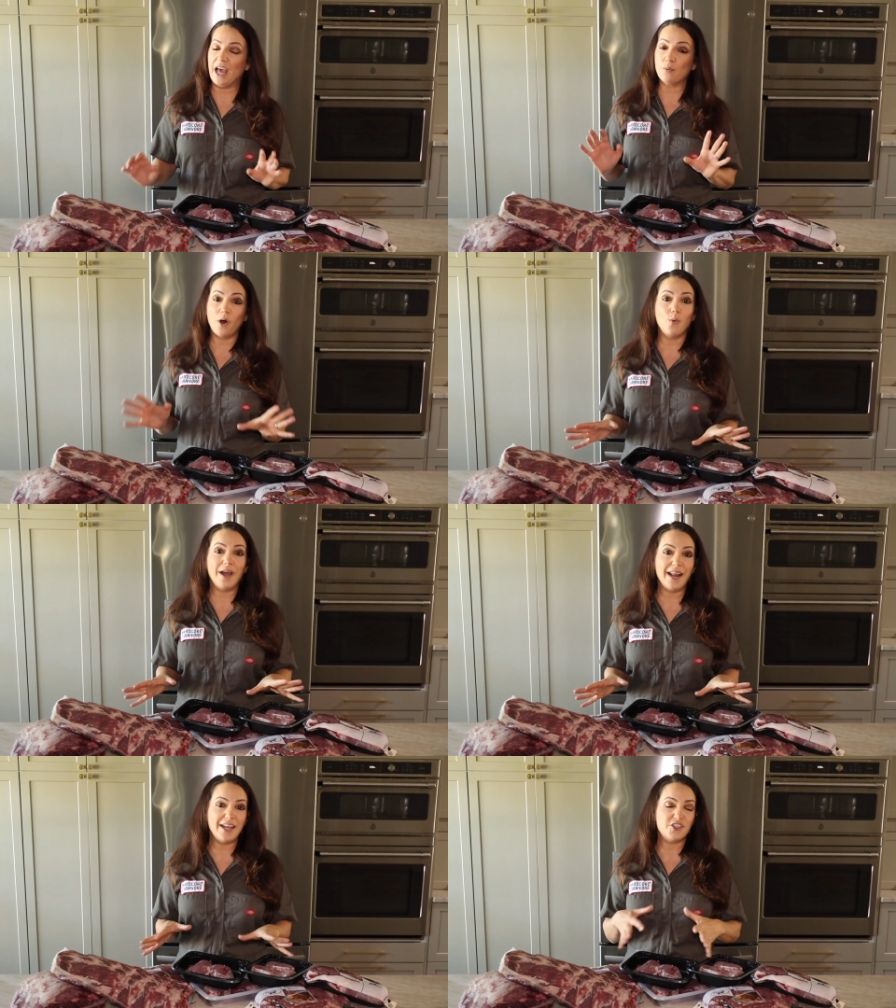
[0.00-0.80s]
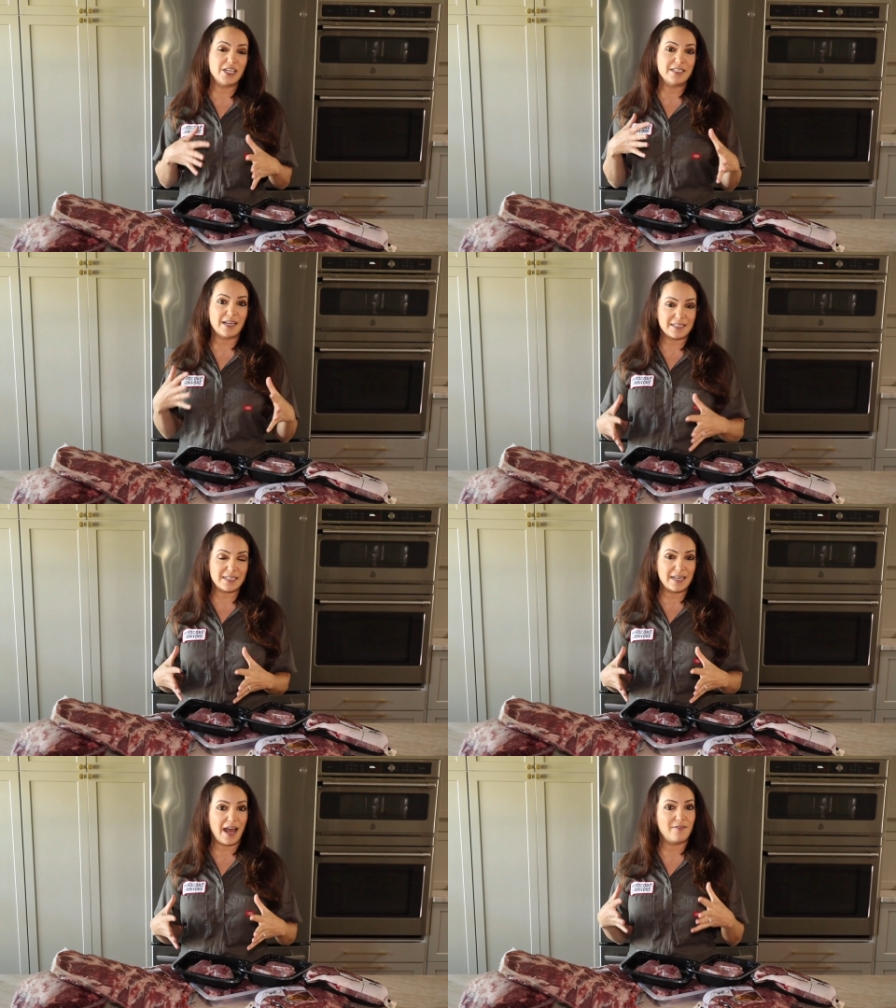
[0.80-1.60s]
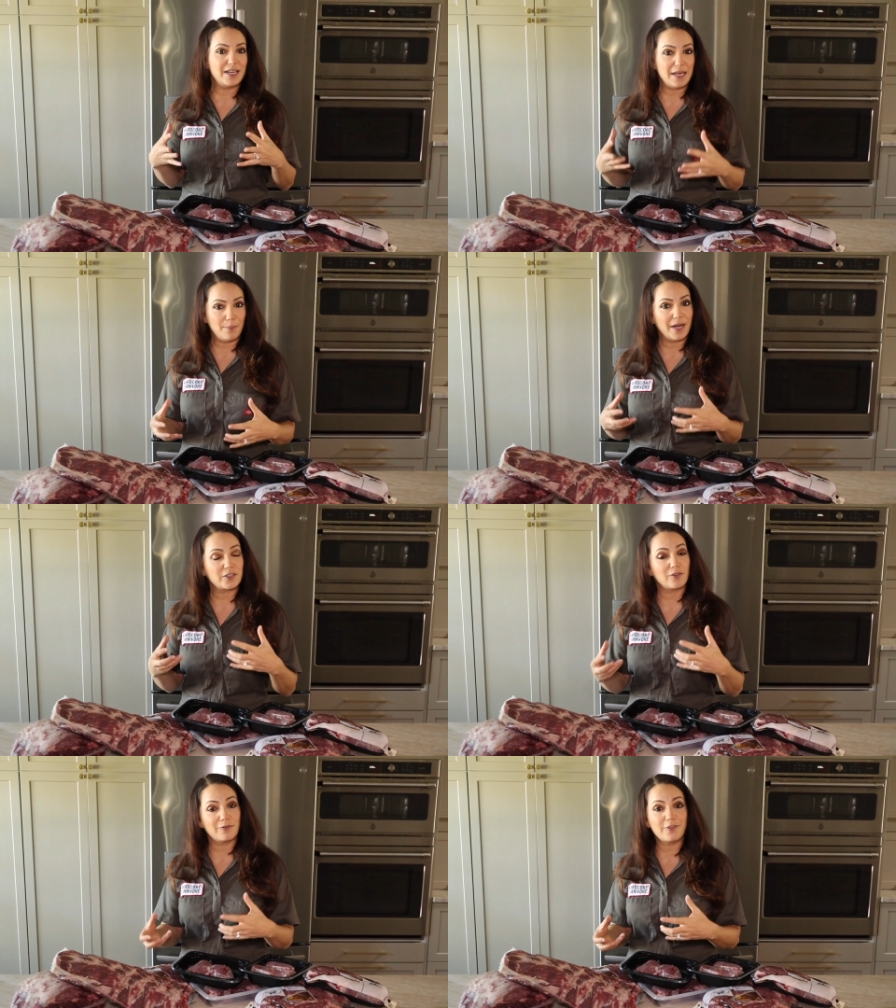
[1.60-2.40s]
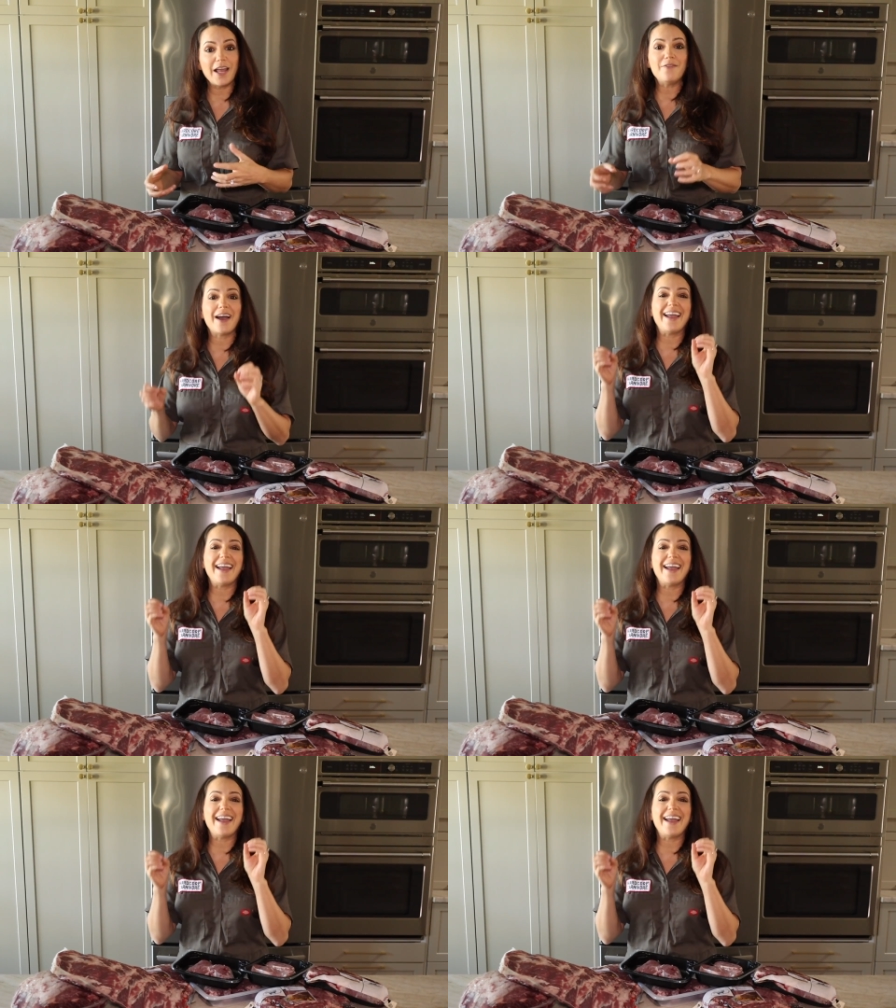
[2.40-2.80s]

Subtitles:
And while wet aging doesn't have an impact on flavor,